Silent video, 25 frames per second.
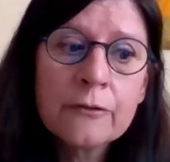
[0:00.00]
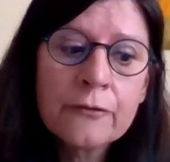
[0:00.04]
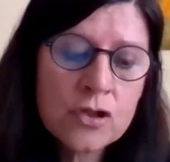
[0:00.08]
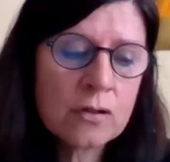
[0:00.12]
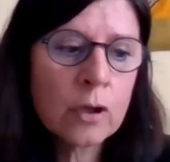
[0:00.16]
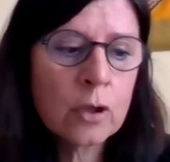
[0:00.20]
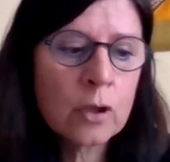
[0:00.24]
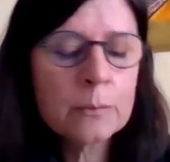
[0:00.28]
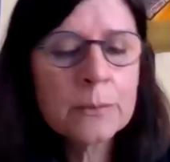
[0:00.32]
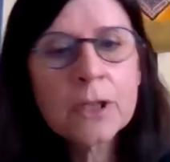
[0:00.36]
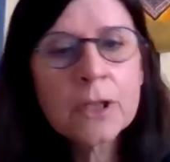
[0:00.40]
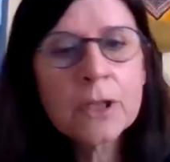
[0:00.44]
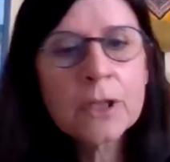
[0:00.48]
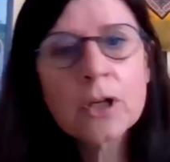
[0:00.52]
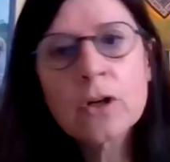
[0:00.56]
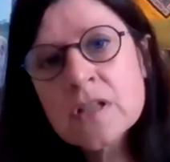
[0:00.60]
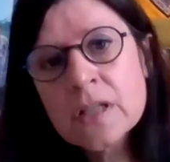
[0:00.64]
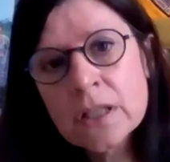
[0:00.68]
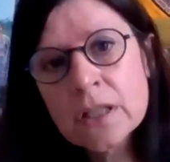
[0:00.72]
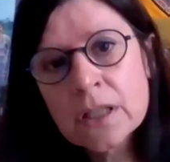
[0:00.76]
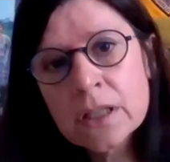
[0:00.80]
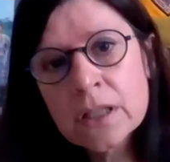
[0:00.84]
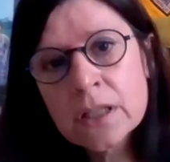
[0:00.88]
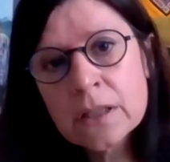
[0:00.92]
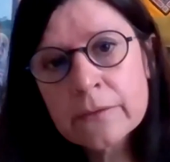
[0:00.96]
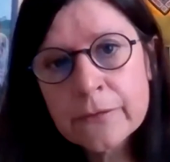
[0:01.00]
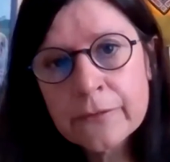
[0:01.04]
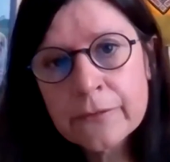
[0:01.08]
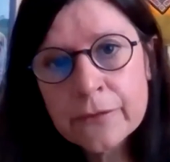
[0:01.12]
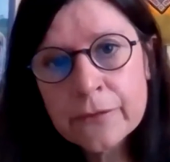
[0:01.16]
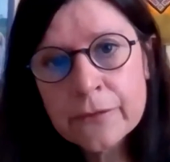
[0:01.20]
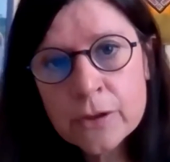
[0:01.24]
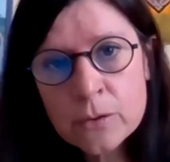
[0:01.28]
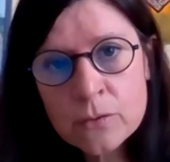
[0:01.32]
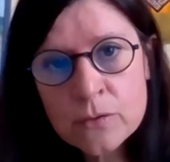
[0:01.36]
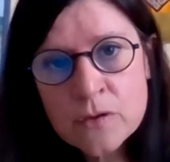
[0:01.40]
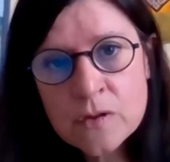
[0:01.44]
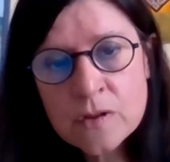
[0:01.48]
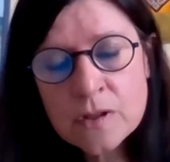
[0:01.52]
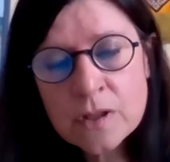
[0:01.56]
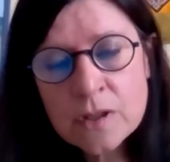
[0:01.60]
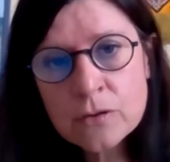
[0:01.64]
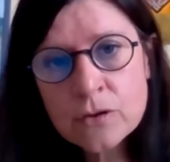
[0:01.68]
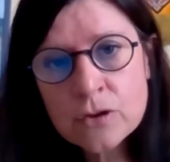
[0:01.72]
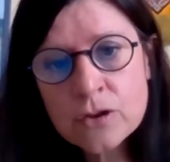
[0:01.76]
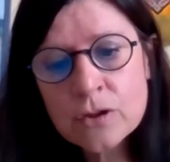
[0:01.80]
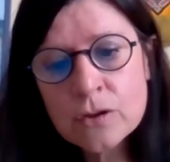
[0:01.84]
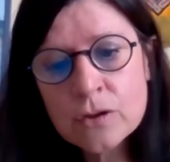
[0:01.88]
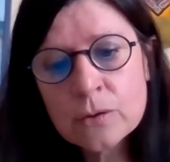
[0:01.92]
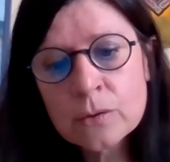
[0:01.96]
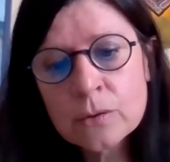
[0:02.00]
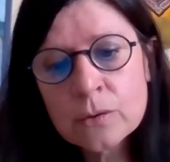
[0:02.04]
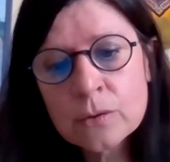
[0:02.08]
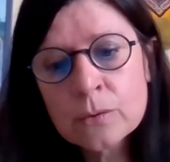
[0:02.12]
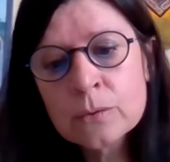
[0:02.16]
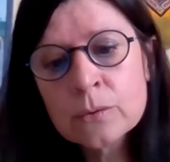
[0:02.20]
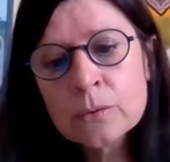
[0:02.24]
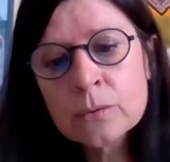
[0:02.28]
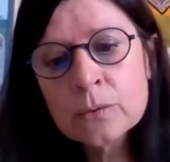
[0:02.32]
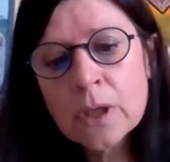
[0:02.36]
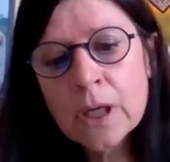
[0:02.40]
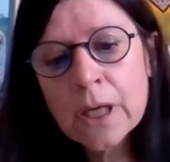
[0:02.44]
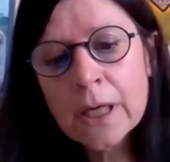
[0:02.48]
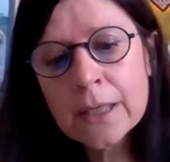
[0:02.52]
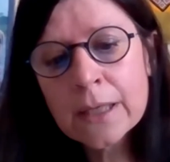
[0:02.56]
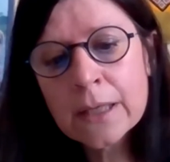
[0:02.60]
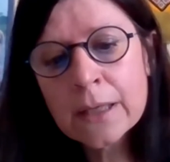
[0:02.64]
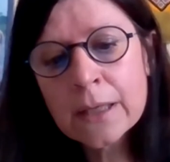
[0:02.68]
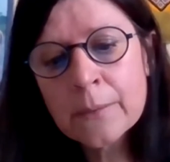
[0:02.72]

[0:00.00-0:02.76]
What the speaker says: First of all, because he refused to